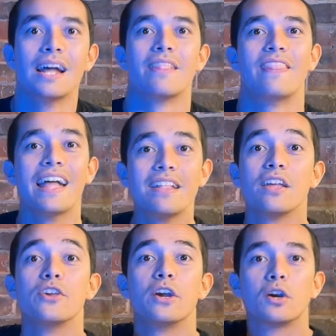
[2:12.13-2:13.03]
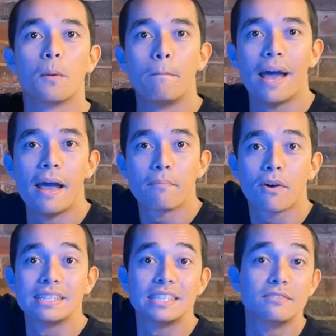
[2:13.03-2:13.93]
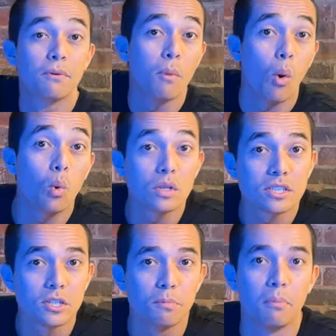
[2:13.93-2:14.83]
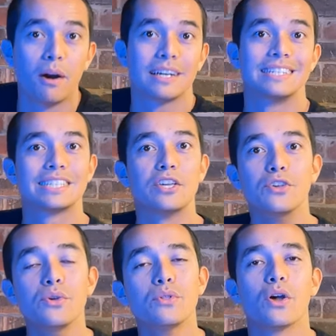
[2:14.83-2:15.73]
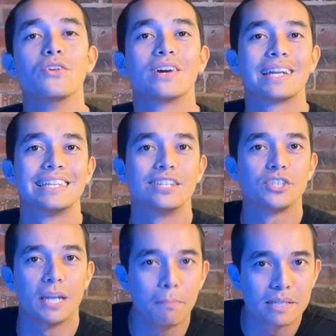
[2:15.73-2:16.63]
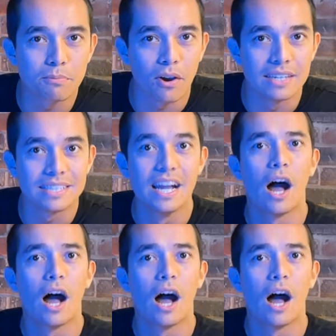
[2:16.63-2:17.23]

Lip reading: Then you can compare prices from all the supermarkets so you know you're getting the cheapest price.